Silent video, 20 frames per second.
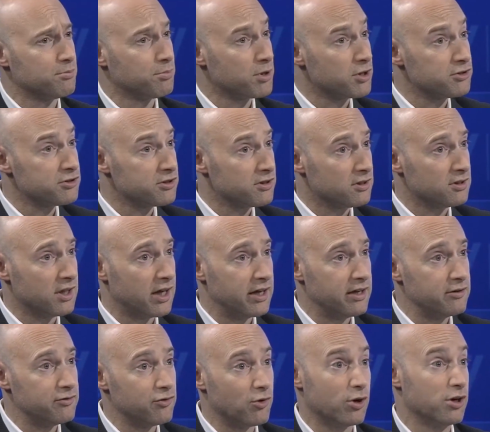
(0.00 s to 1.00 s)
a personal
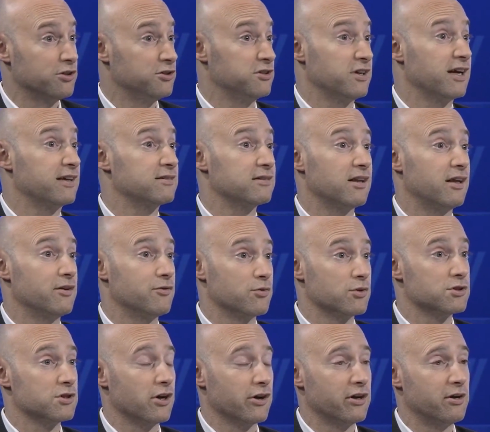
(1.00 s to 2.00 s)
life or a sex life
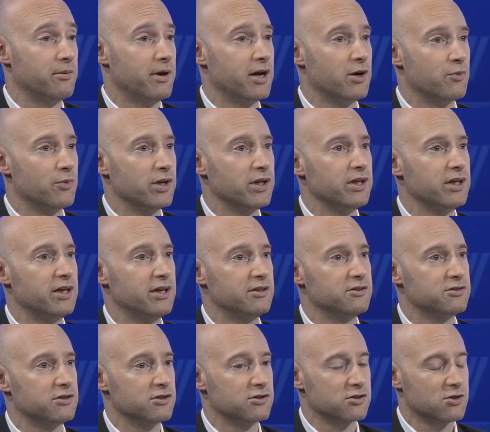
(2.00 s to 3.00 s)
we're talking about. It really
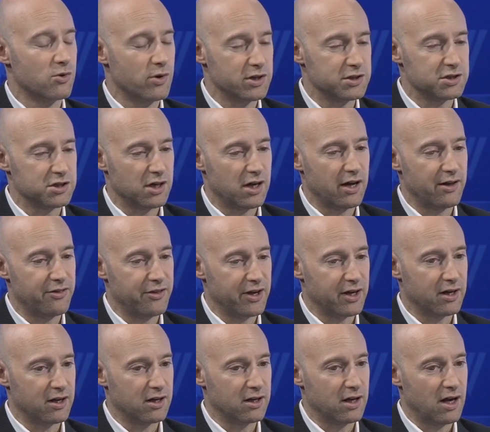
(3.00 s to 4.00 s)
is this question I
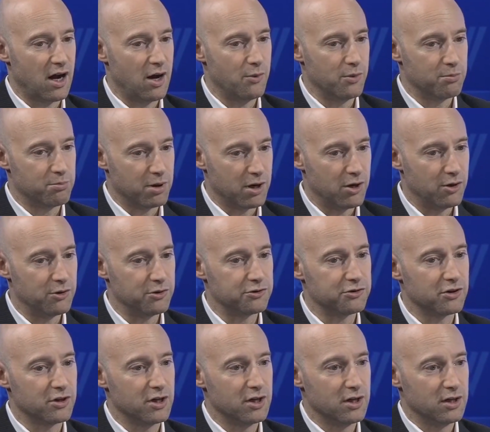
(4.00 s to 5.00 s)
think I would
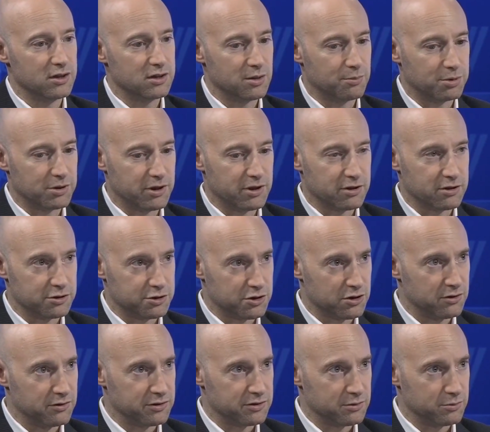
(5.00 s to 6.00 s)
pose to political
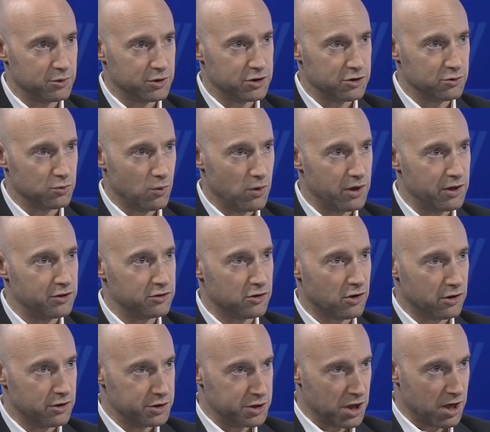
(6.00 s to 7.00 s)
journalism, which is, what is
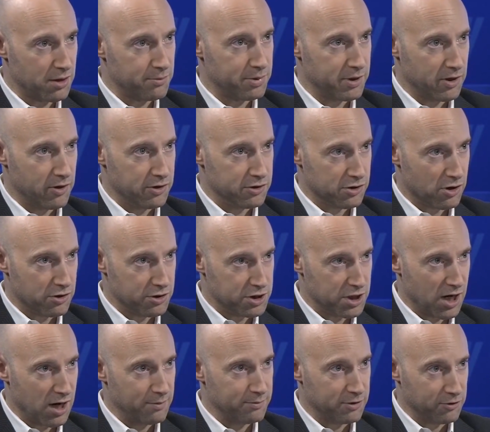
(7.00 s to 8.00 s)
our job here? Is our
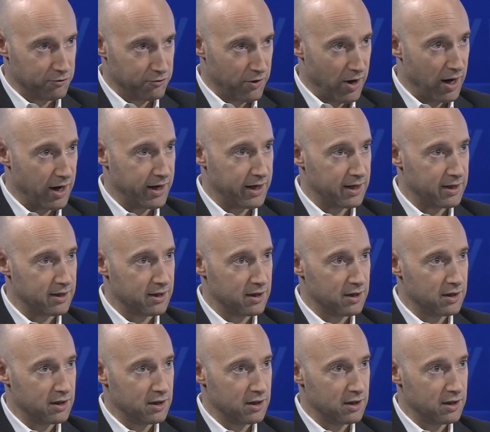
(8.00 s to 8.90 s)
job to find